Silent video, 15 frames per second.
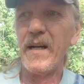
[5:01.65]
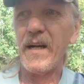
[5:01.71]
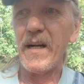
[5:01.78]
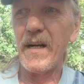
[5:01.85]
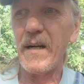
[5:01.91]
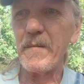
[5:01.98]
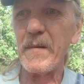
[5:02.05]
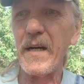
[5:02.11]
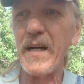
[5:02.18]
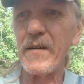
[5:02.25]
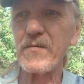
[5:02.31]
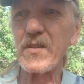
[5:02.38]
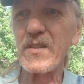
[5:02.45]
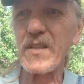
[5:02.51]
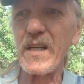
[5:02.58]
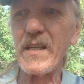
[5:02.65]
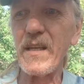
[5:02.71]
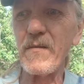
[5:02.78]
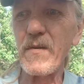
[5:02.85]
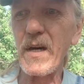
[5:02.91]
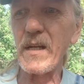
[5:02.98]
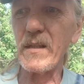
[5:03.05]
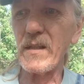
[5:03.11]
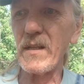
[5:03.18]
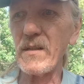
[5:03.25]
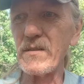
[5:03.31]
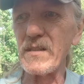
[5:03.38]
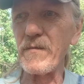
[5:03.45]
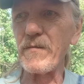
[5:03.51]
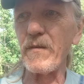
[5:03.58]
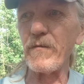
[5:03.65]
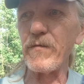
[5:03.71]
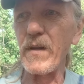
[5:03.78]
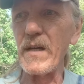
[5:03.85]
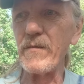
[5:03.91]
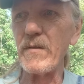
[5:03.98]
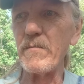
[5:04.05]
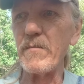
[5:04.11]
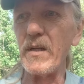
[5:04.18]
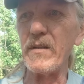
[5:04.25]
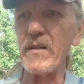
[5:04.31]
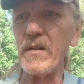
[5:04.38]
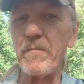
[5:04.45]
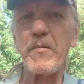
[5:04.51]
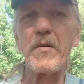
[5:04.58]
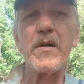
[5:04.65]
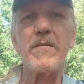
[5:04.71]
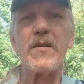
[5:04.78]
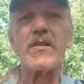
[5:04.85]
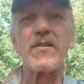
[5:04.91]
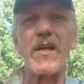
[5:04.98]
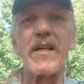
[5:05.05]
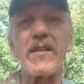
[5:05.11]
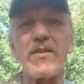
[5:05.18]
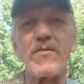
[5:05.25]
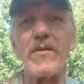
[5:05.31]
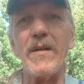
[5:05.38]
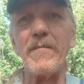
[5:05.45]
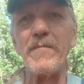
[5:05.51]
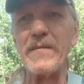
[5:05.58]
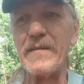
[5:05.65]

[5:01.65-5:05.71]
I have to say they've got a little different flavor, but they're pretty much like a shrimp.